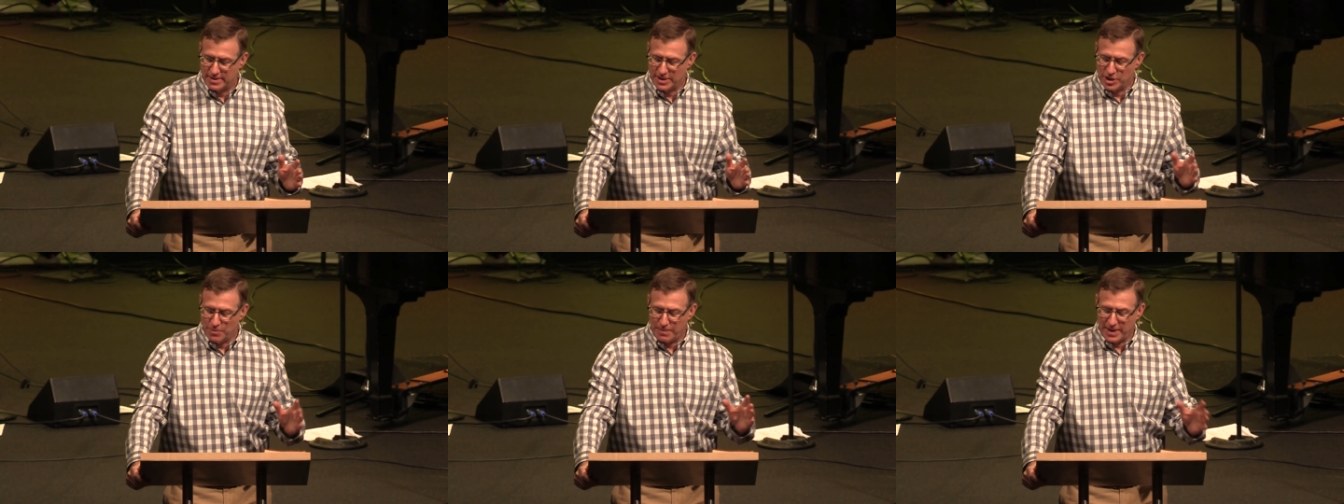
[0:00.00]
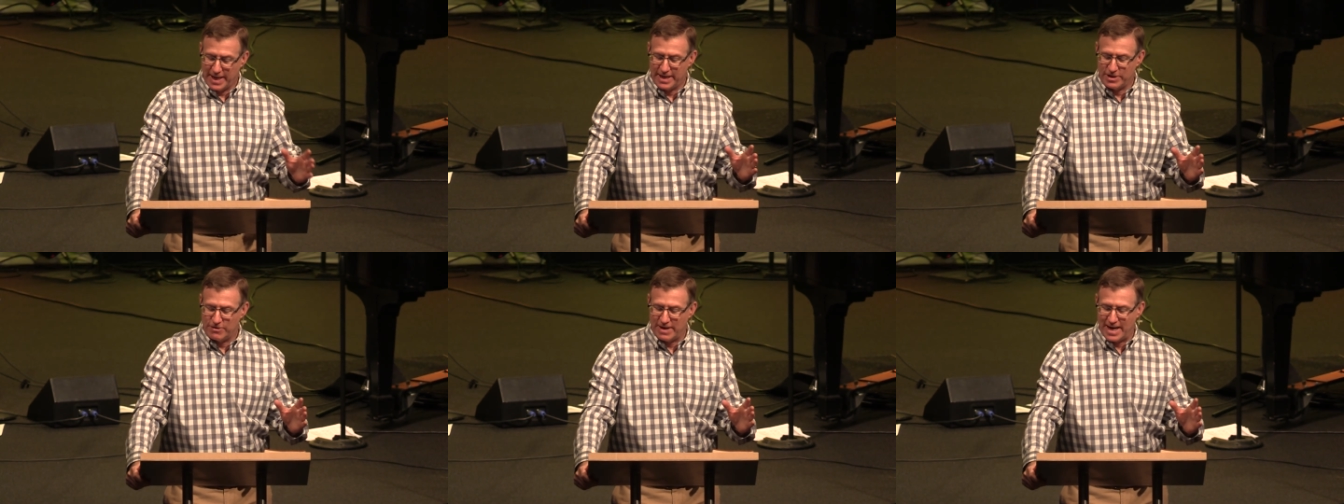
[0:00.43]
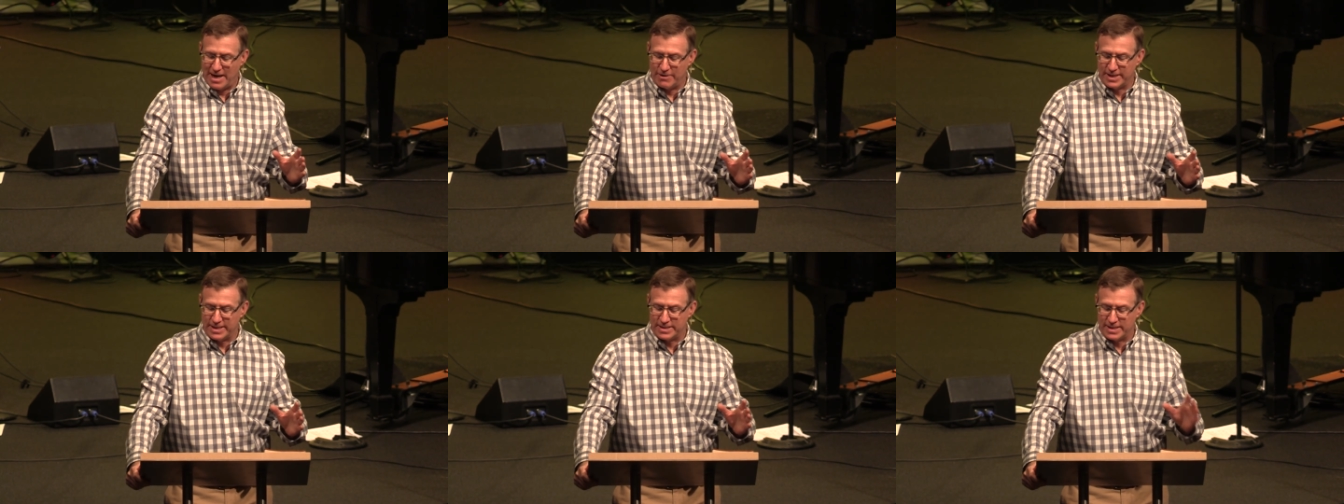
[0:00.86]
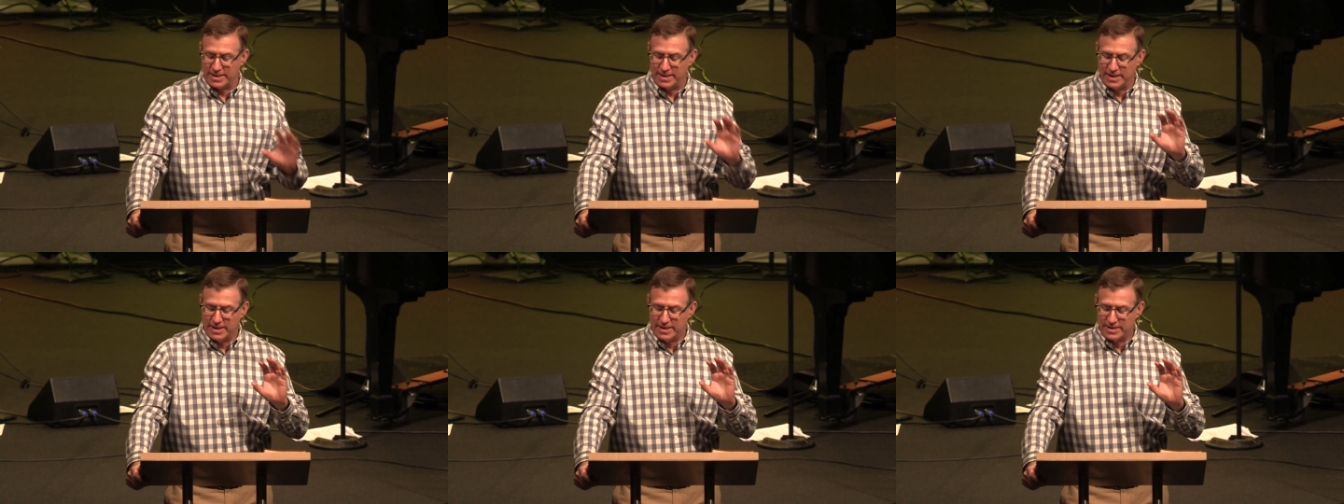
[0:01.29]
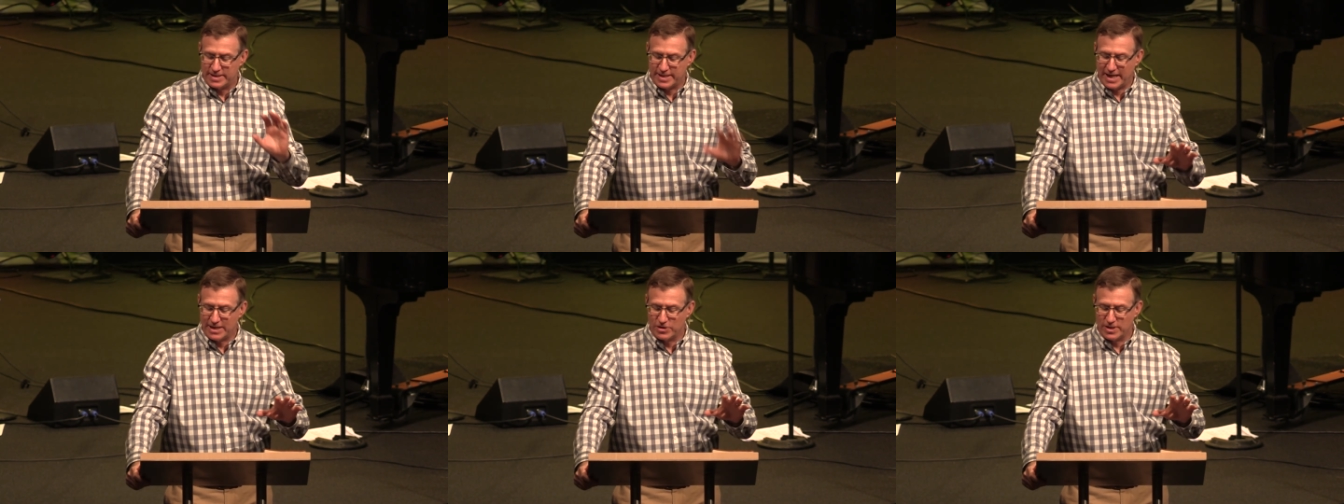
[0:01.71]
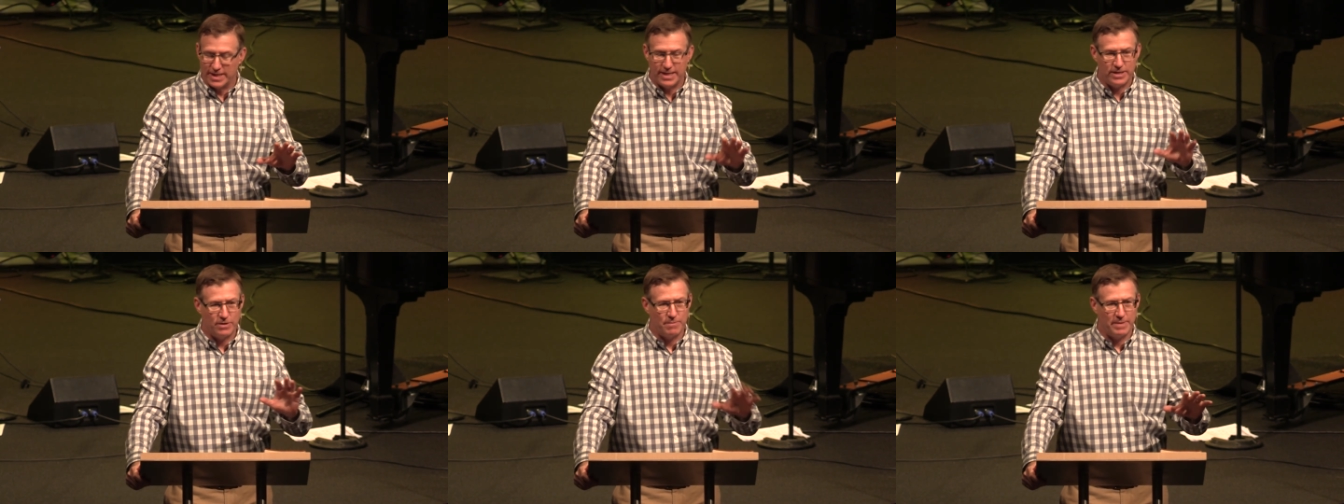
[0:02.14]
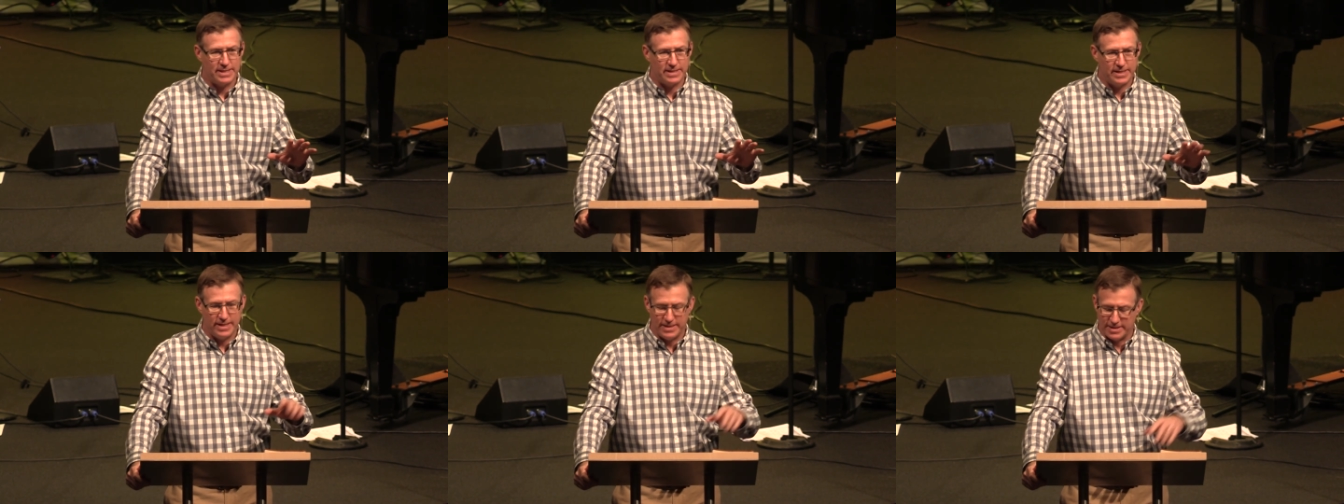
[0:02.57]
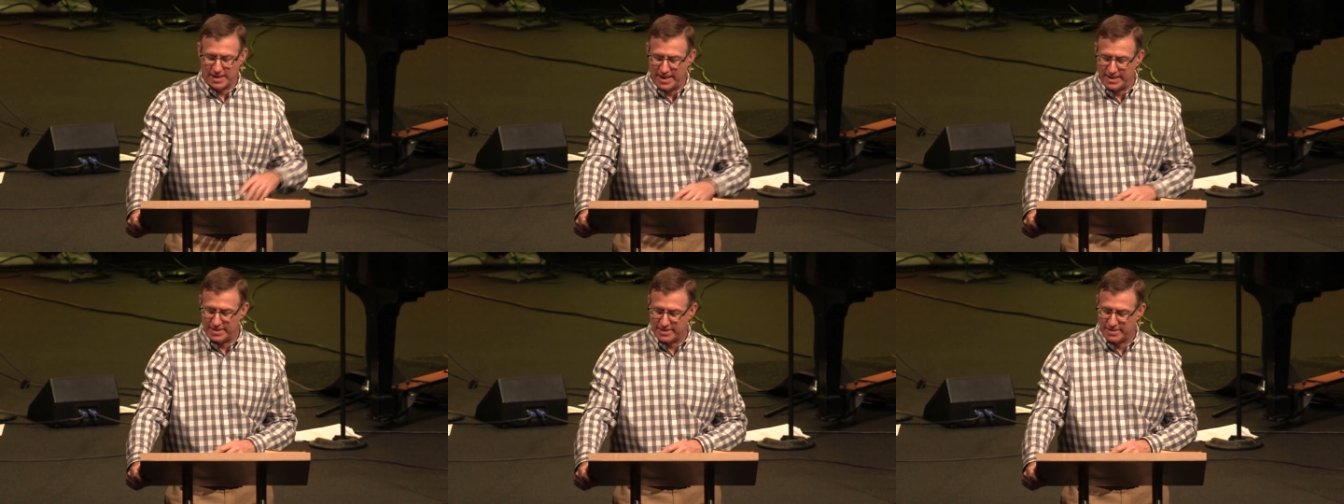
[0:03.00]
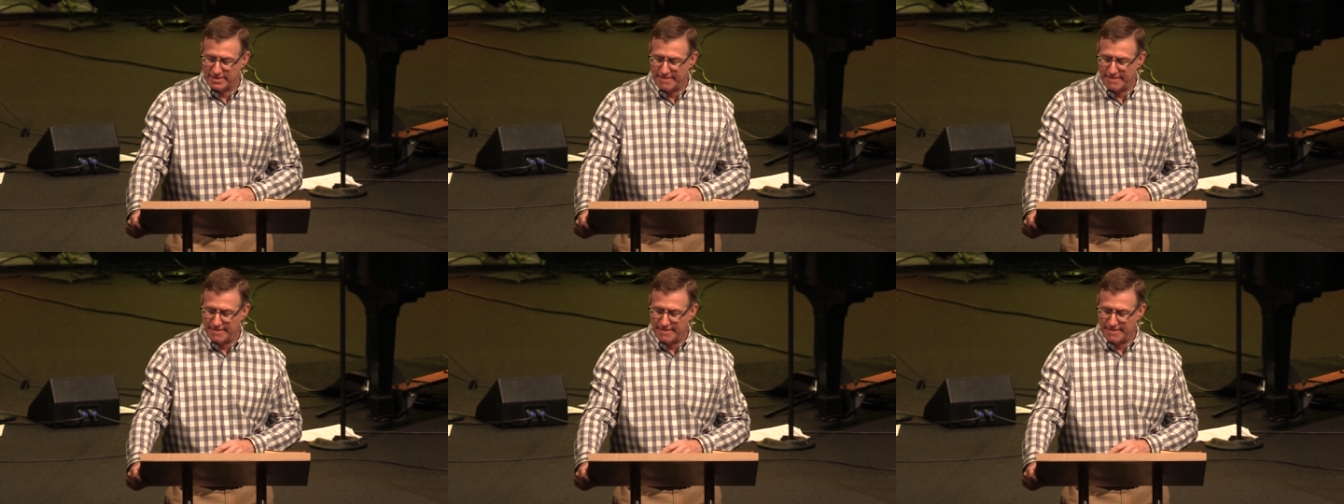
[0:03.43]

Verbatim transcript: You plan your outings and schedule in your must see sites.